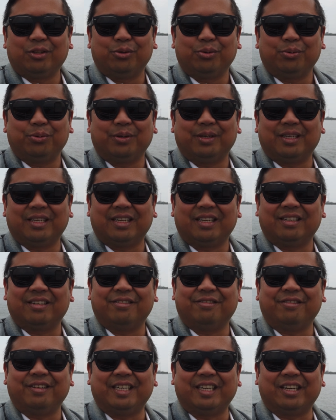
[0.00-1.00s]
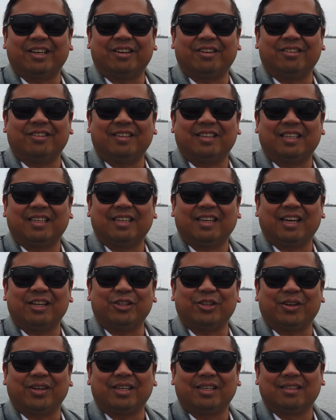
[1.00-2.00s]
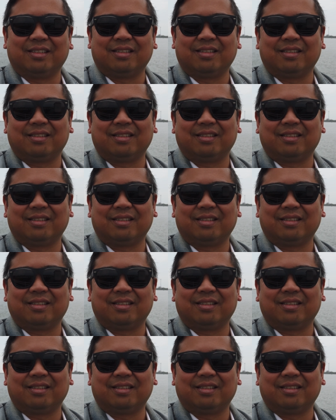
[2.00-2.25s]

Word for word: to the video. Enjoy.